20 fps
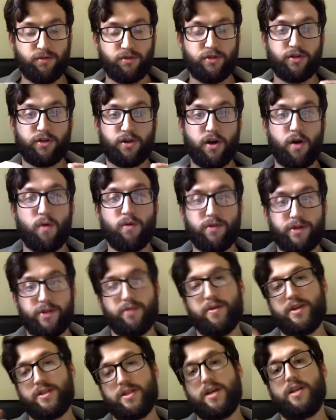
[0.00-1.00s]
to go and do
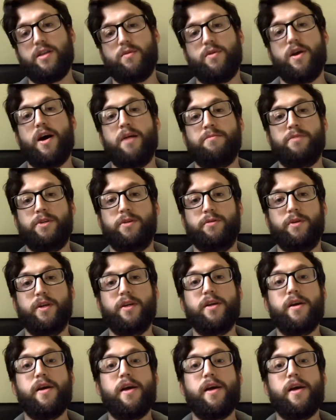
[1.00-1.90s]
exactly what I'm doing